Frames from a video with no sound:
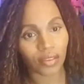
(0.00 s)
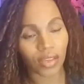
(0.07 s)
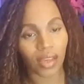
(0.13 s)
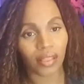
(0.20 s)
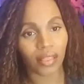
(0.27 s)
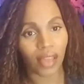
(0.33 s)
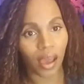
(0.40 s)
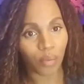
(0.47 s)

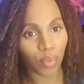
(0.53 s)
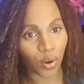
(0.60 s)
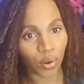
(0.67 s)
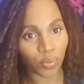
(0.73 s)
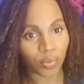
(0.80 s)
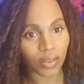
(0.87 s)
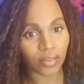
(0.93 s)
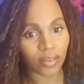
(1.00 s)
in that
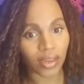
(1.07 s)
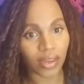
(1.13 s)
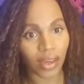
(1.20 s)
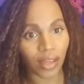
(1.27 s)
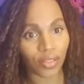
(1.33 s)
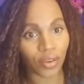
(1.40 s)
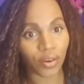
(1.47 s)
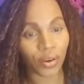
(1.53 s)
purpose
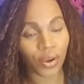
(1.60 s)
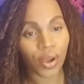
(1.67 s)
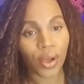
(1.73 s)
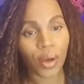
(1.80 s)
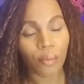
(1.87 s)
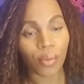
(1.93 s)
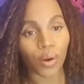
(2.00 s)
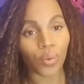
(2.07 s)
together.
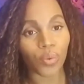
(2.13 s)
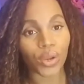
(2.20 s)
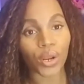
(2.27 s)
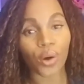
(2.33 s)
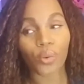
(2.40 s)
But we don't want